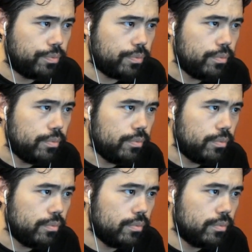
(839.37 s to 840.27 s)

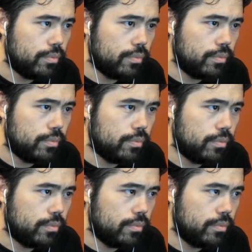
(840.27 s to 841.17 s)

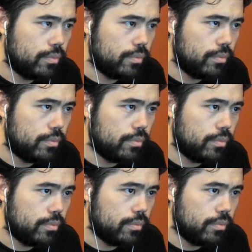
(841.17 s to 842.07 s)

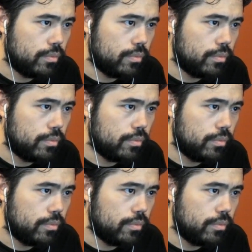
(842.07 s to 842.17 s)
Nobody speaks.